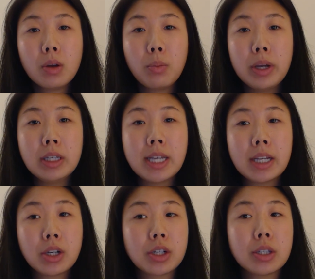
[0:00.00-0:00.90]
we
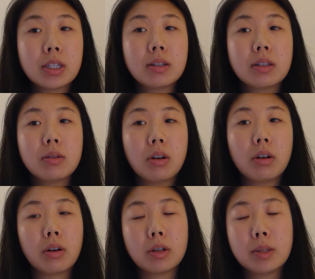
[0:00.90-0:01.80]
take turns,
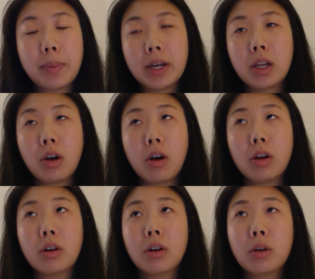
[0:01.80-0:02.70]
or depending
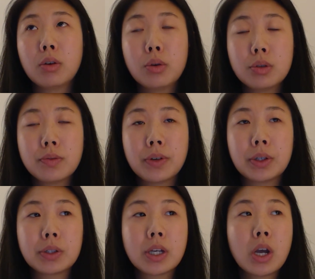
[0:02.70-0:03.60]
on who's
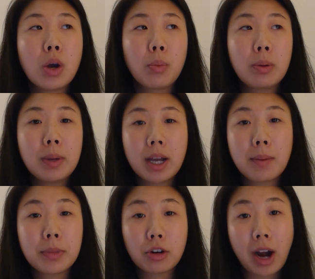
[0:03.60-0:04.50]
filled, we
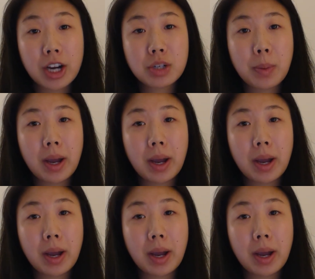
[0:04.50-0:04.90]
become the crash